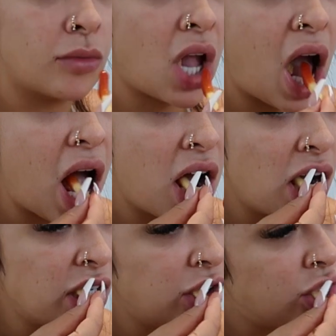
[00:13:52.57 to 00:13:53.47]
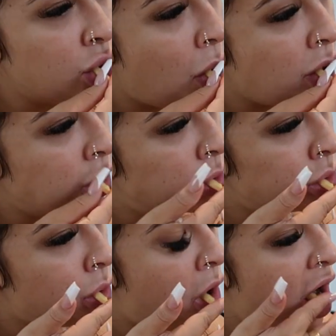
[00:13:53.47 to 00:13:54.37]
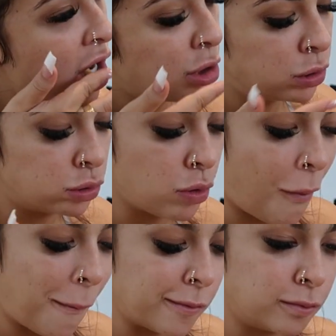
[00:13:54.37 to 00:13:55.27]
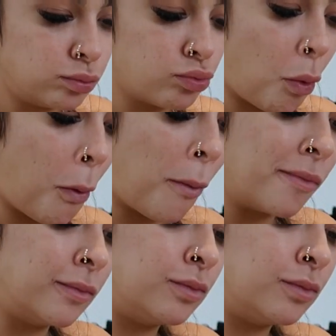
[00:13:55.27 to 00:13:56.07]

Nobody speaks.